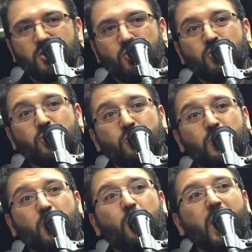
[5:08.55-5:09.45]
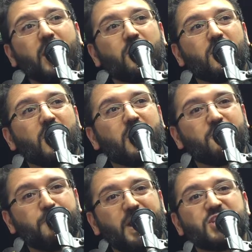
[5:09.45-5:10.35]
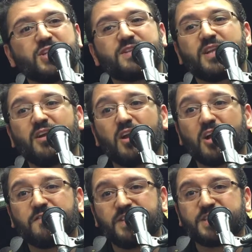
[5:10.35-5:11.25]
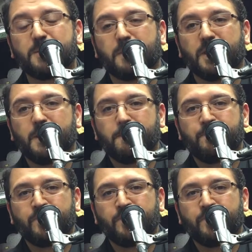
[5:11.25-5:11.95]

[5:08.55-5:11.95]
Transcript: You require a lot of patience and a lot of discipline.